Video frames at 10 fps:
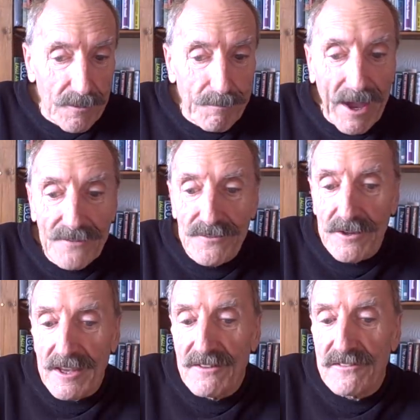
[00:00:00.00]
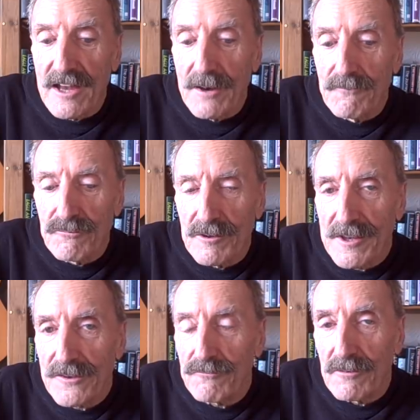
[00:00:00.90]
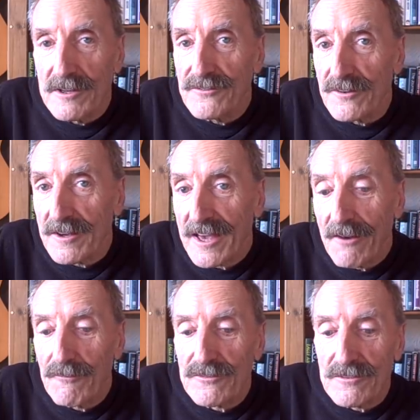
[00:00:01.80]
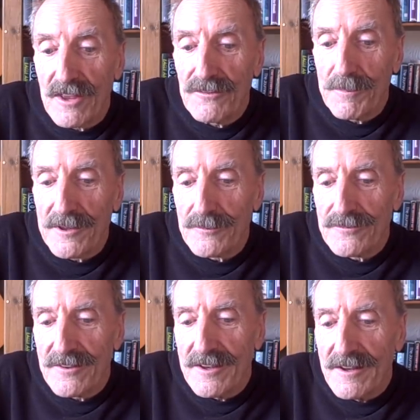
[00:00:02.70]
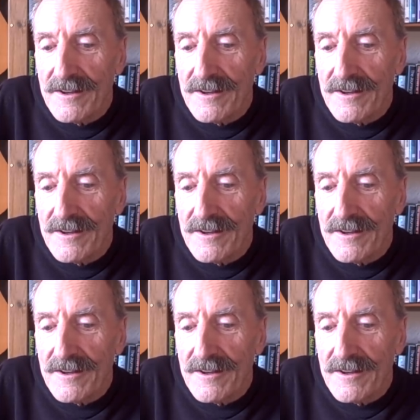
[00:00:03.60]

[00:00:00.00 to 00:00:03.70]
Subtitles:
abandoning Islam for another religion, carries a death penalty.